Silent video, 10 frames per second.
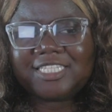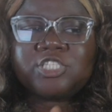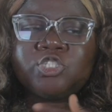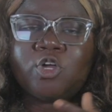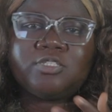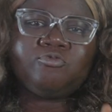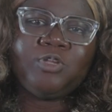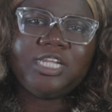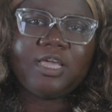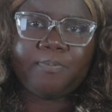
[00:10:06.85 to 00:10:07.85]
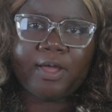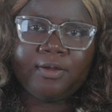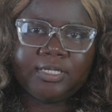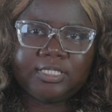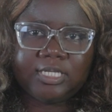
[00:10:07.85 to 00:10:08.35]
is not really a
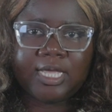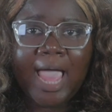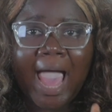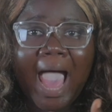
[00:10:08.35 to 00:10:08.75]
priority.